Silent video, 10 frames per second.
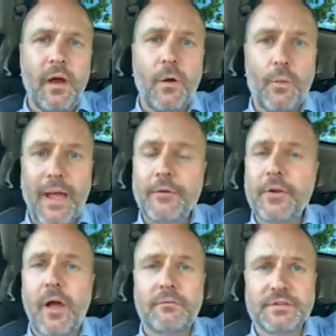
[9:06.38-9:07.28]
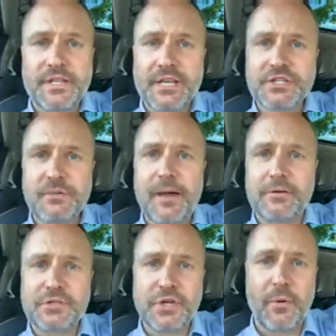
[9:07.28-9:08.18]
around a conversation
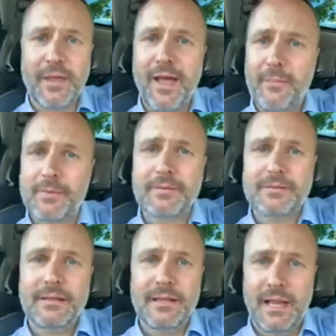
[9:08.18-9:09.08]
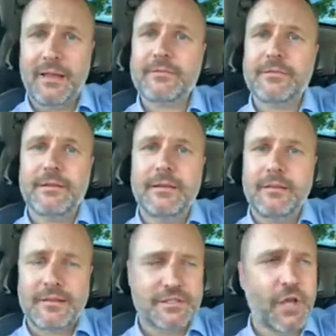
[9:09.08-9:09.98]
about showing up in life.
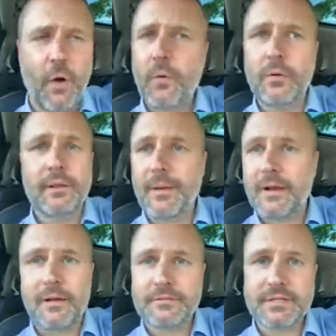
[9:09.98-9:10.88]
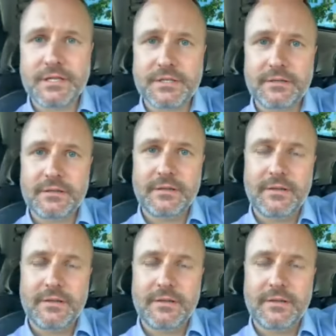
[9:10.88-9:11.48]
That's totally my conversation.